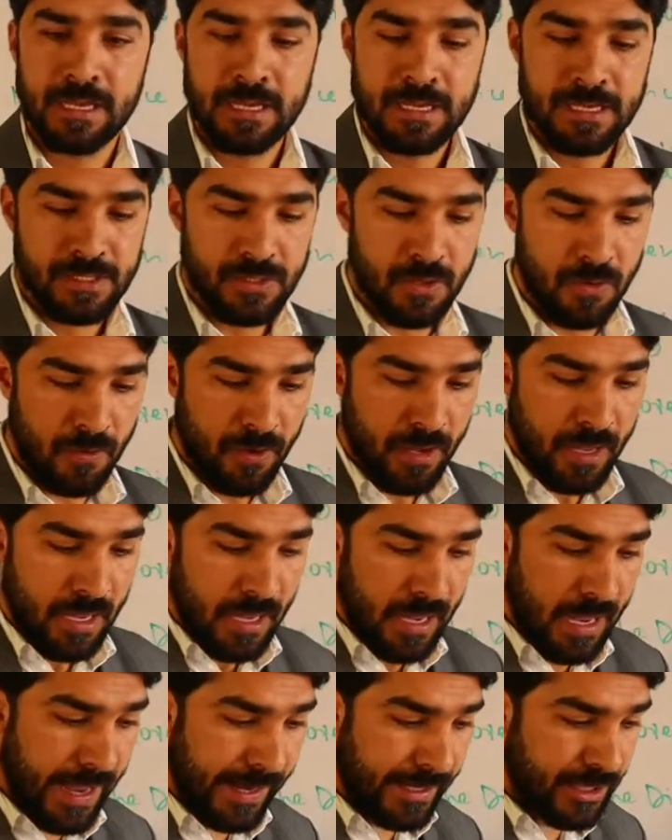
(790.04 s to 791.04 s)

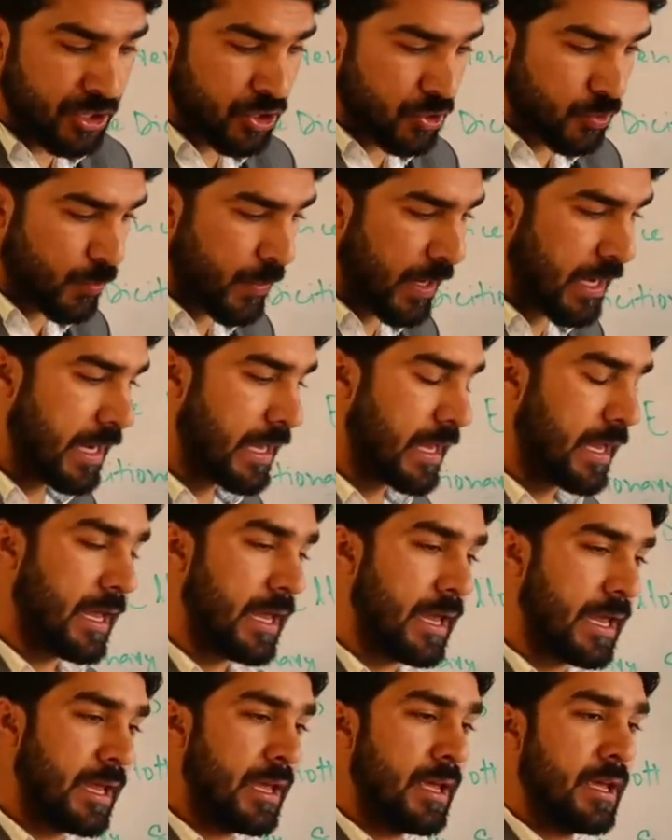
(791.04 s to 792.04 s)
So
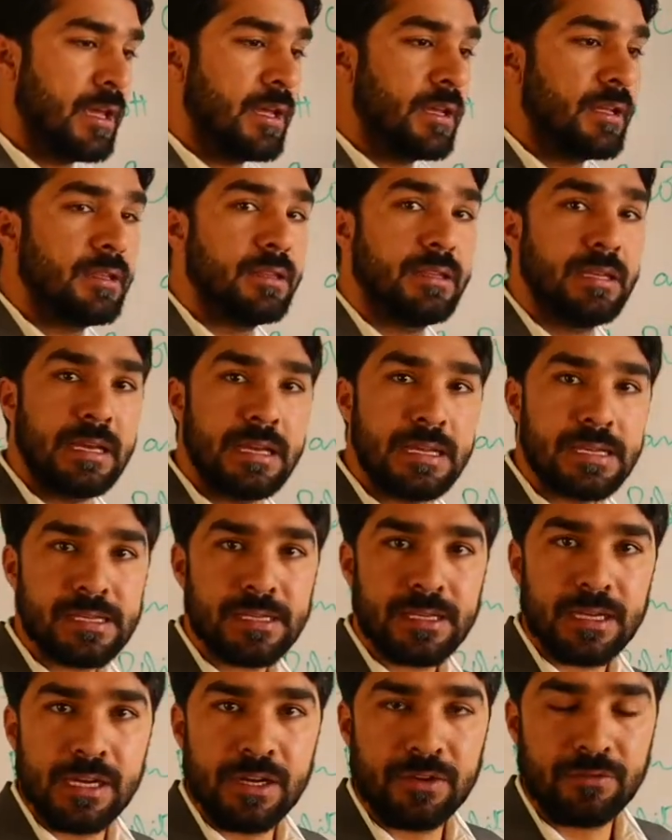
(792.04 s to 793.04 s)
actually, these
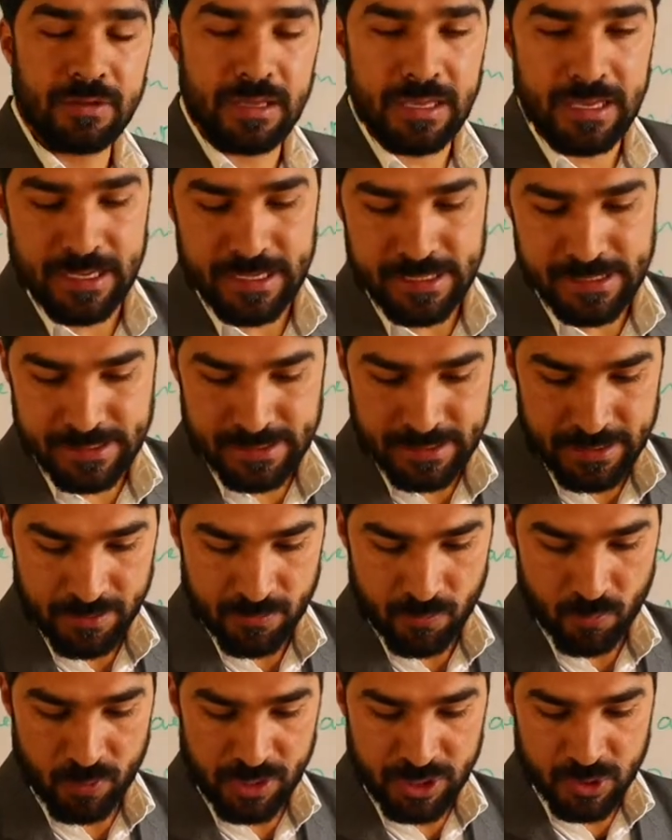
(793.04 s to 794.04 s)
countries
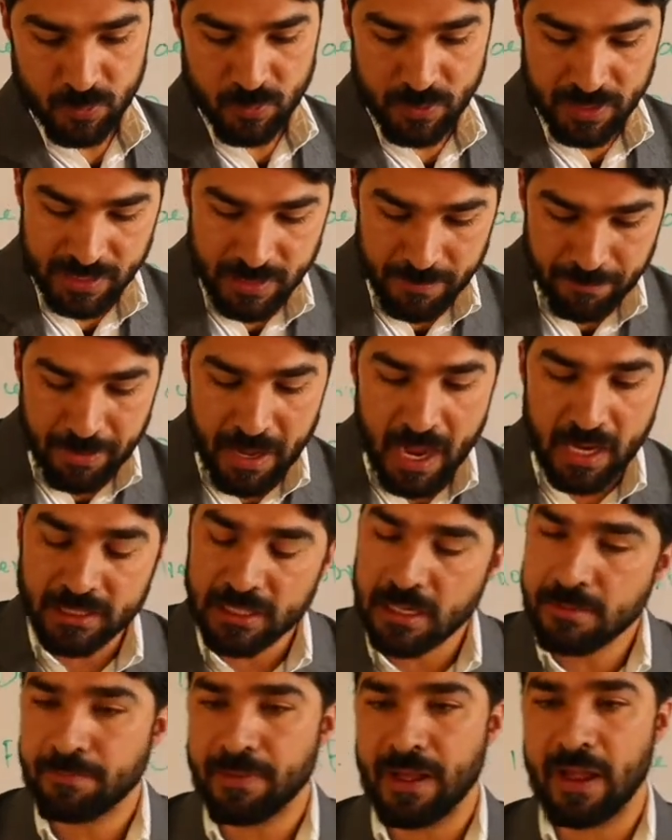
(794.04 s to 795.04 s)
which were a part
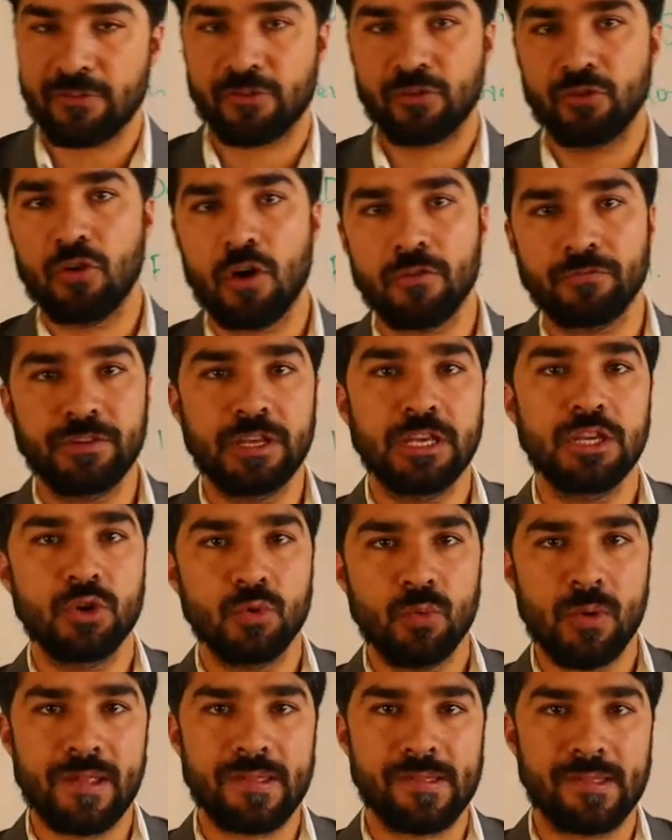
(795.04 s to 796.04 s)
and parcel of the
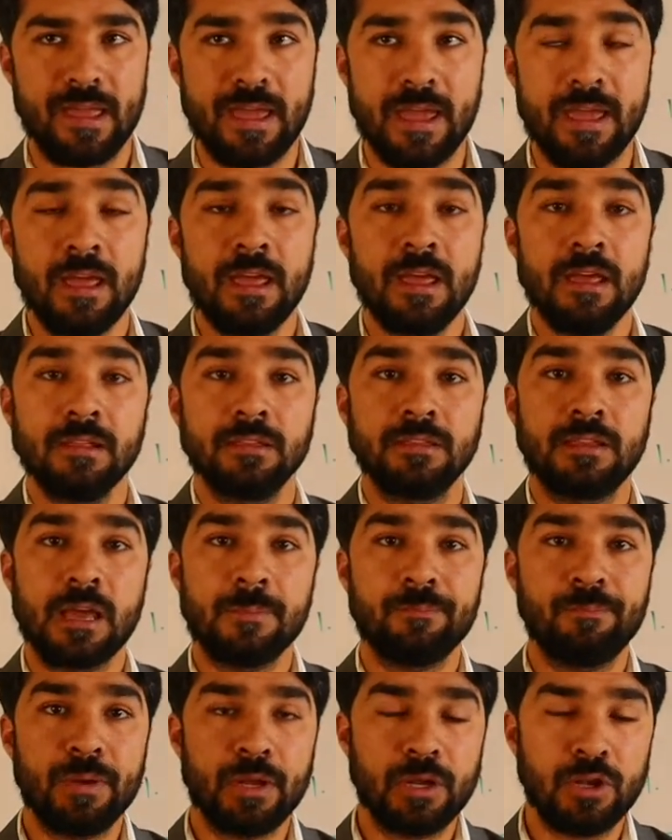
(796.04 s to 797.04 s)
USA,
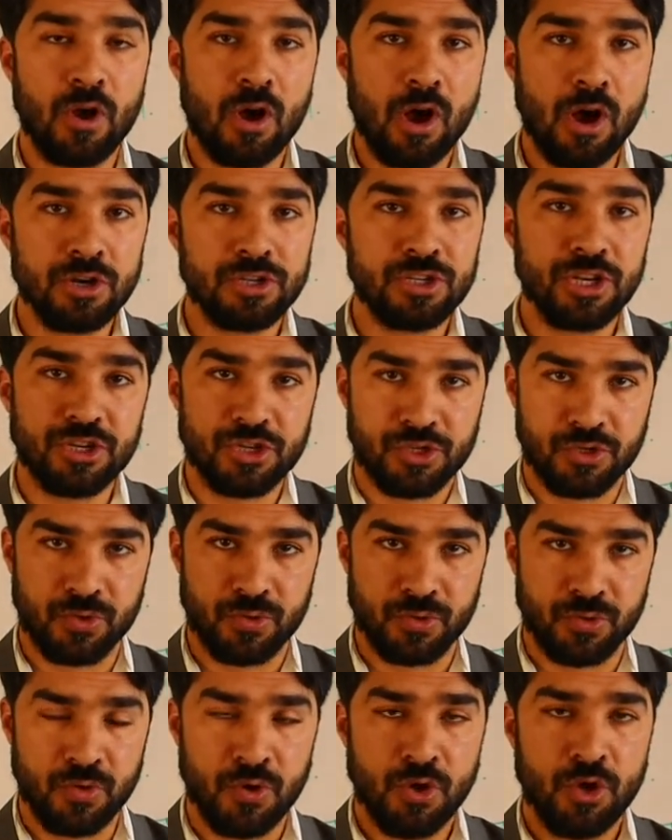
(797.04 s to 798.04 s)
they belonged
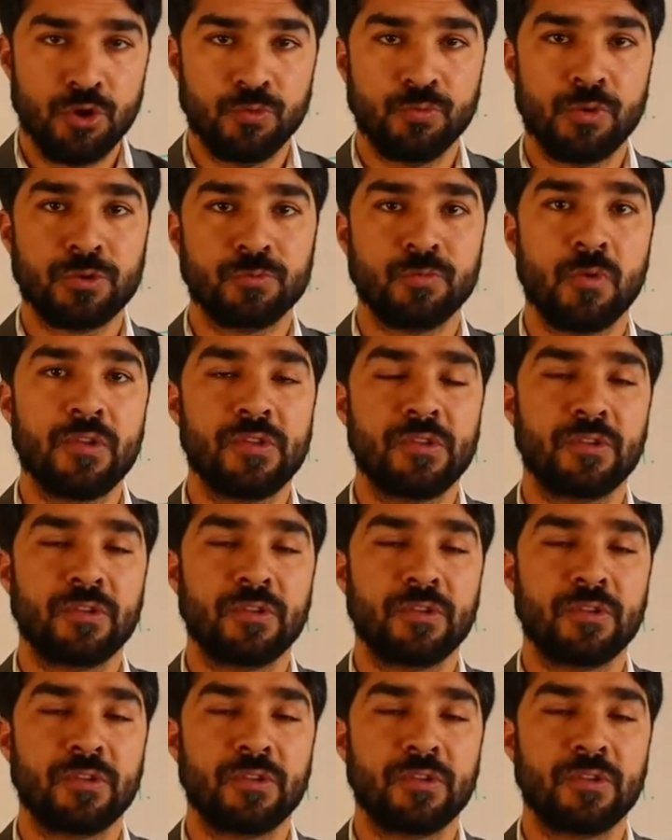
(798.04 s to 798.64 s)
to what